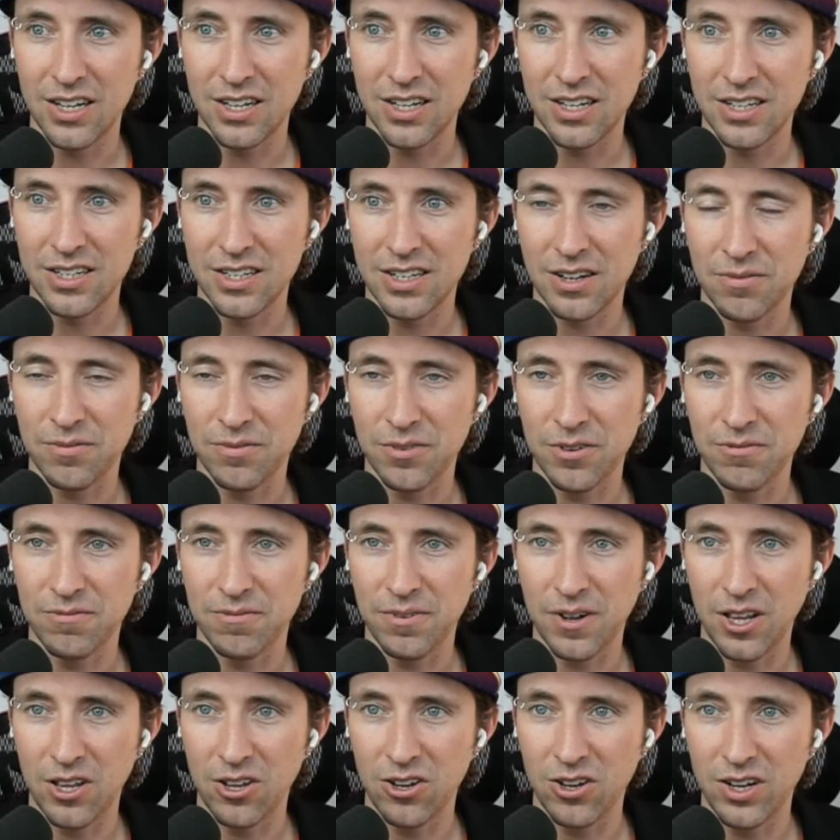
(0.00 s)
Definitely
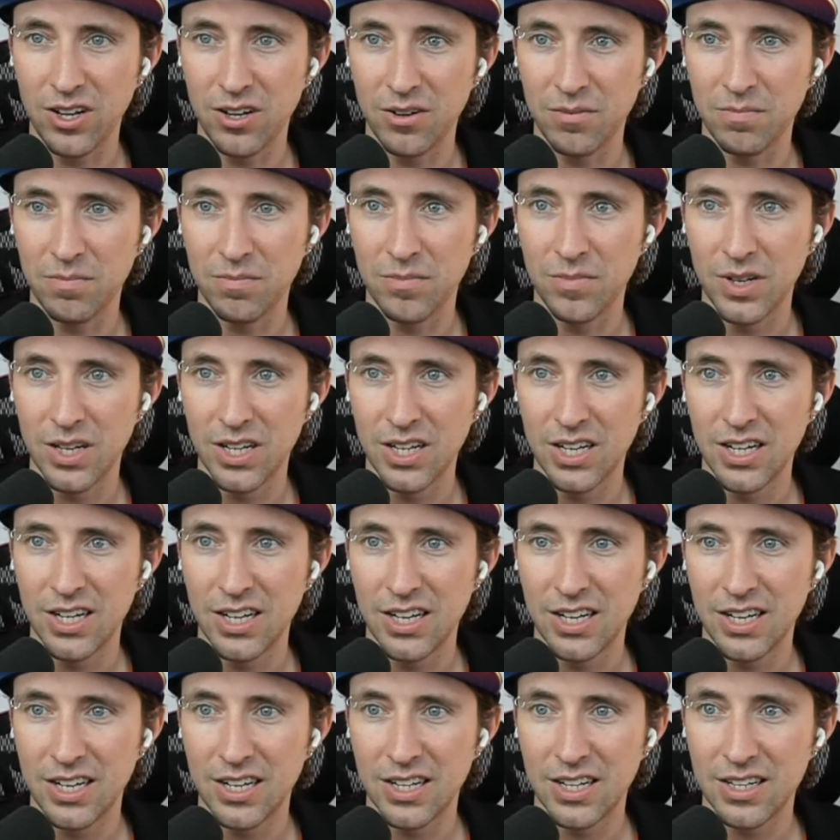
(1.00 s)
follow him.
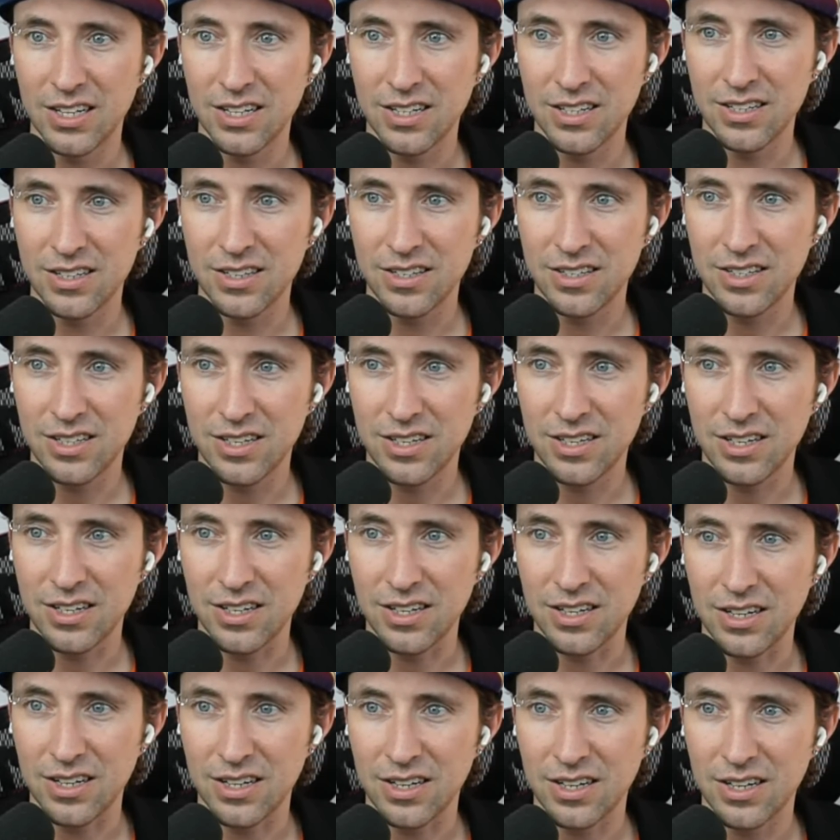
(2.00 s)
Let's
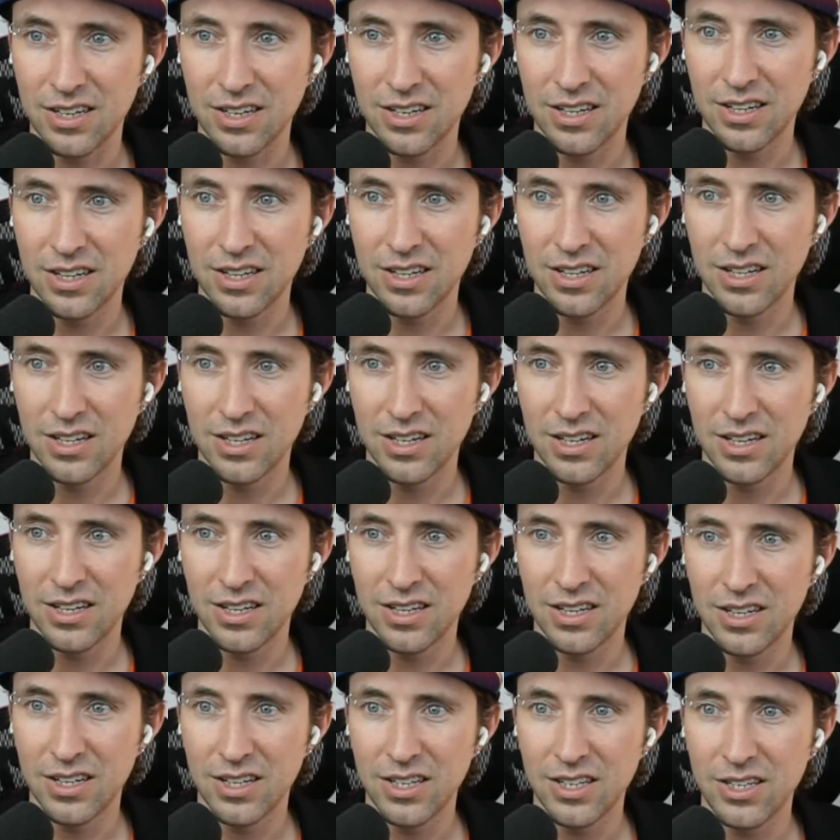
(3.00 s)
see.
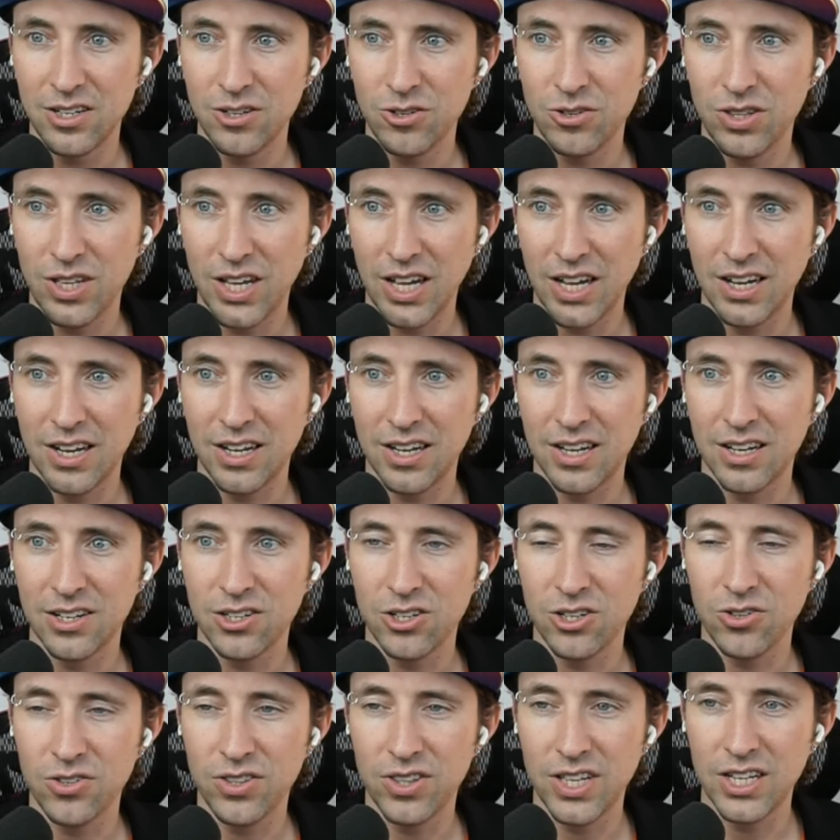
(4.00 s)
Do you
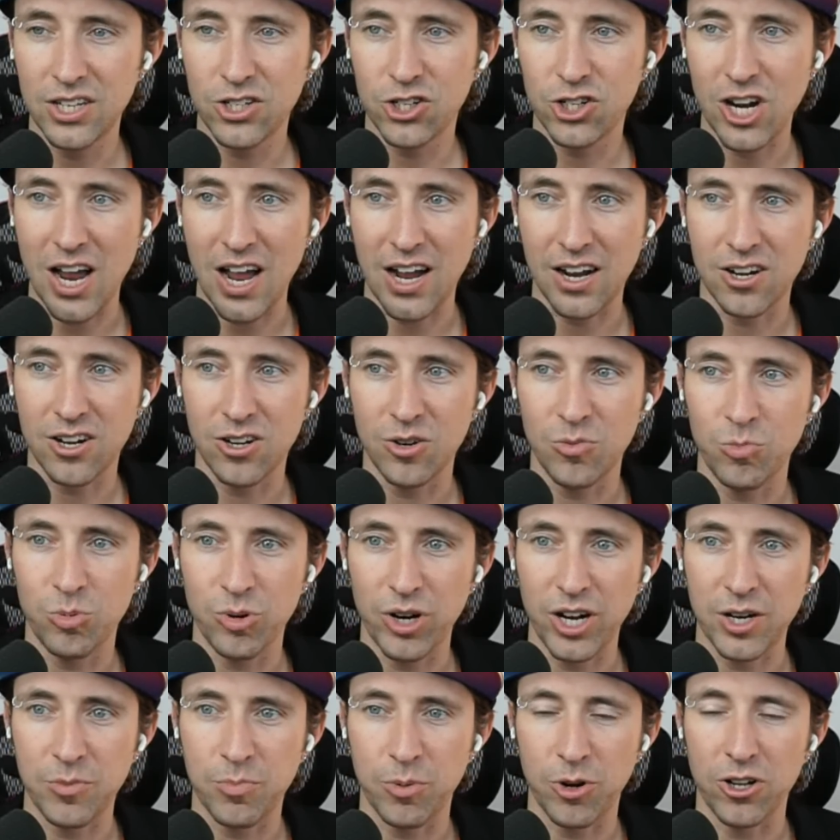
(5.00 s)
think Jack could
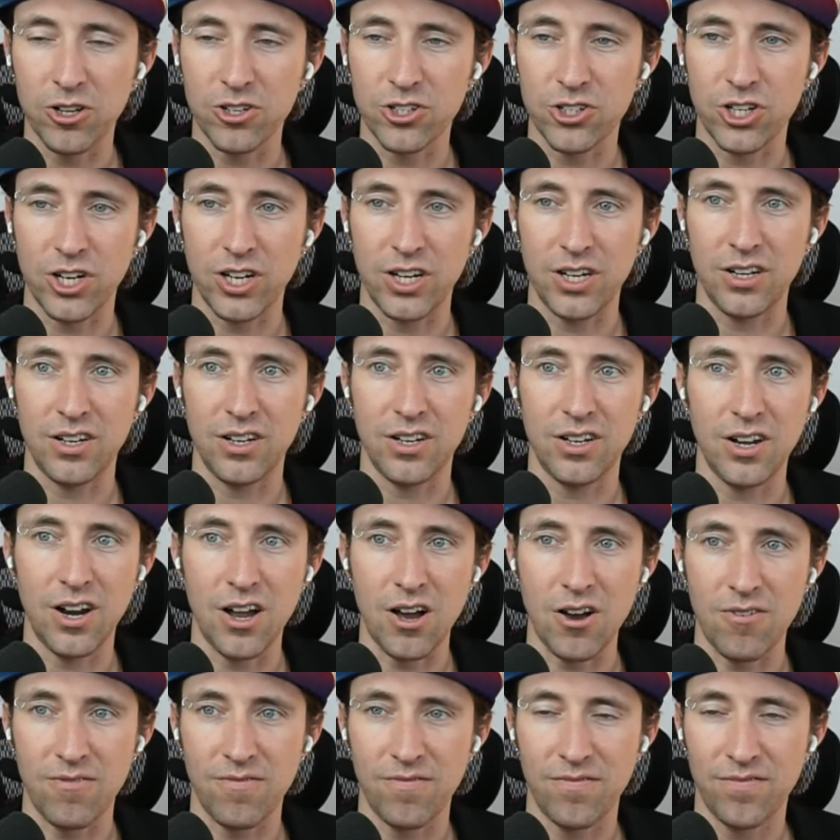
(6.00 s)
break PulseChain?
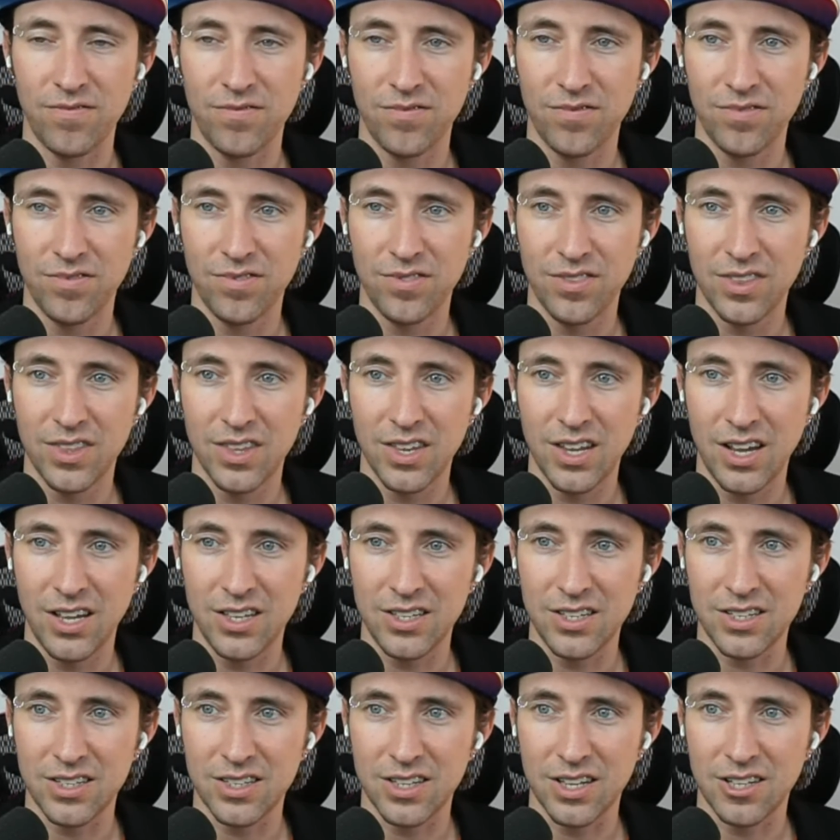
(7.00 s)
No, I
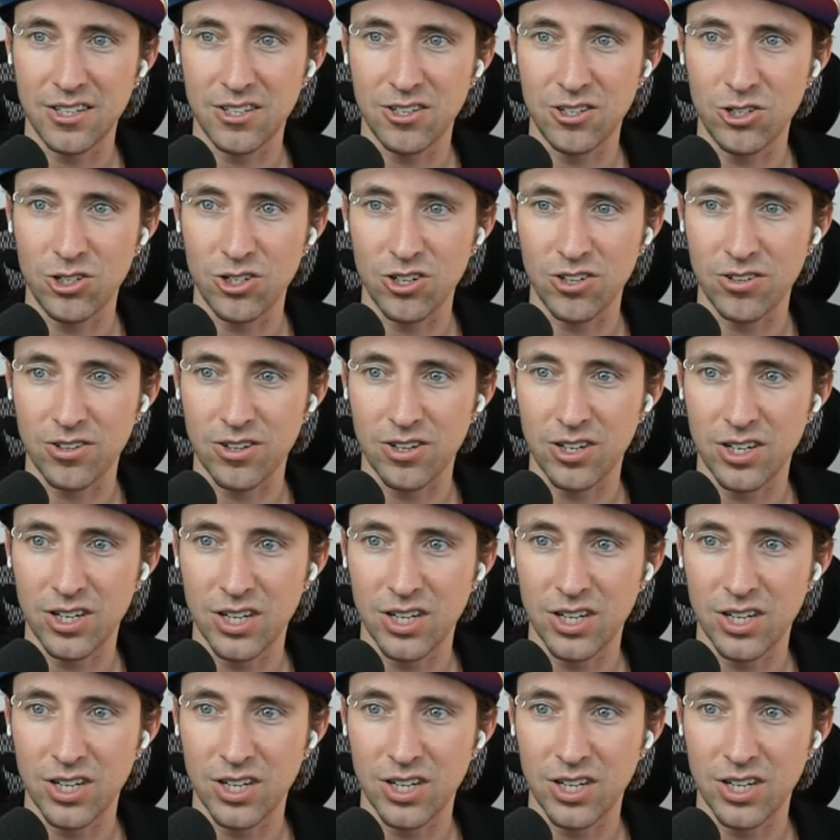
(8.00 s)
think that's a joke.